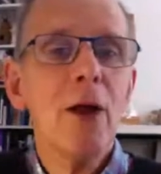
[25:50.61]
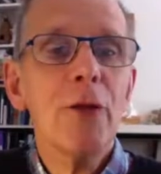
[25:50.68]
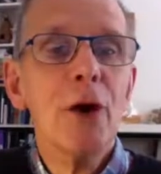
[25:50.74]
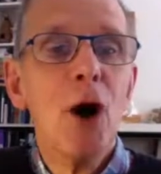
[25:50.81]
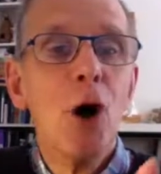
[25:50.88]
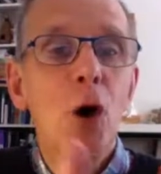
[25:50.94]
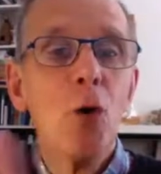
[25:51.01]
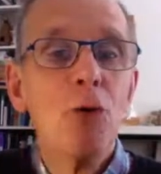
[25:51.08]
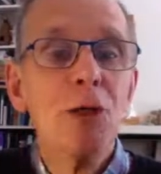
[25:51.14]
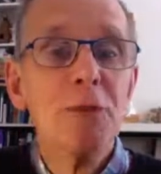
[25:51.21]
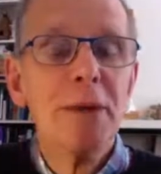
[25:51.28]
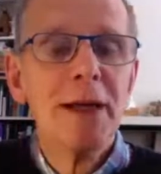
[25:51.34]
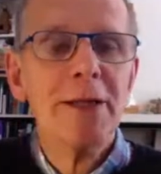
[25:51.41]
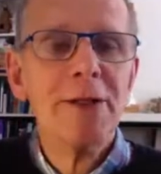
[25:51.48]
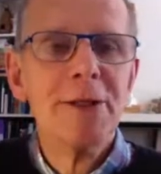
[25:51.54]
The whole
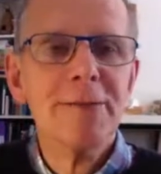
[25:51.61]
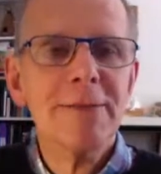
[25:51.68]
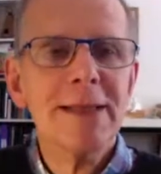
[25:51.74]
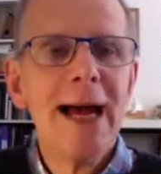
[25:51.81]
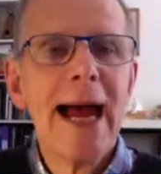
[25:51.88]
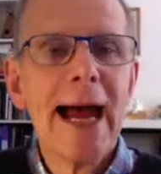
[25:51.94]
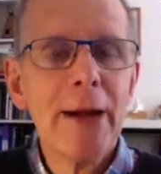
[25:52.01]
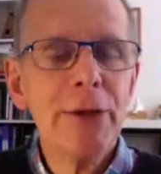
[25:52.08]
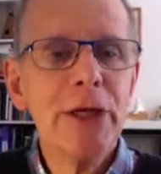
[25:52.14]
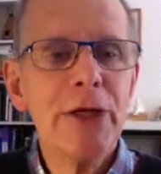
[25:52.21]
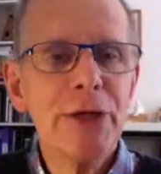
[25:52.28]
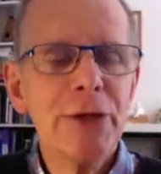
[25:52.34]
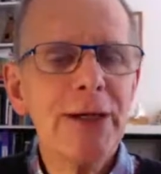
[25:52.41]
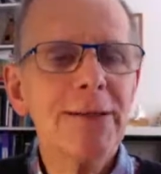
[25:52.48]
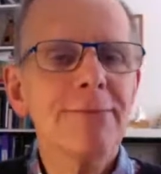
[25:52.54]
spectrum. How do you
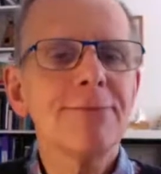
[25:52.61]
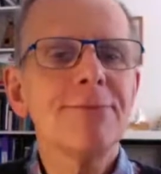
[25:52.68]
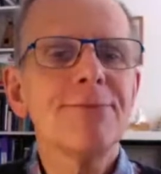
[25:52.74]
do it?